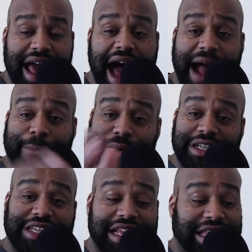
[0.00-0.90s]
I
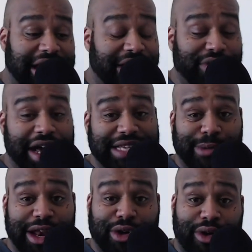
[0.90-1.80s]
appreciate the love. You guys
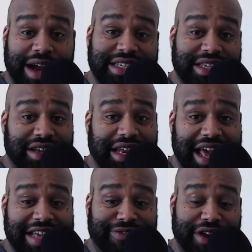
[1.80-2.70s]
went crazy on the
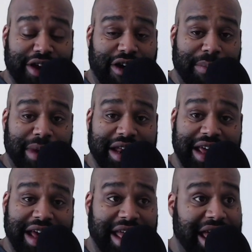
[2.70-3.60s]
last video on
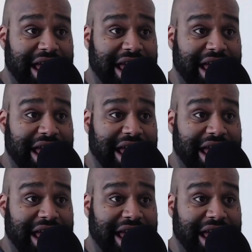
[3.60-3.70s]
Monday.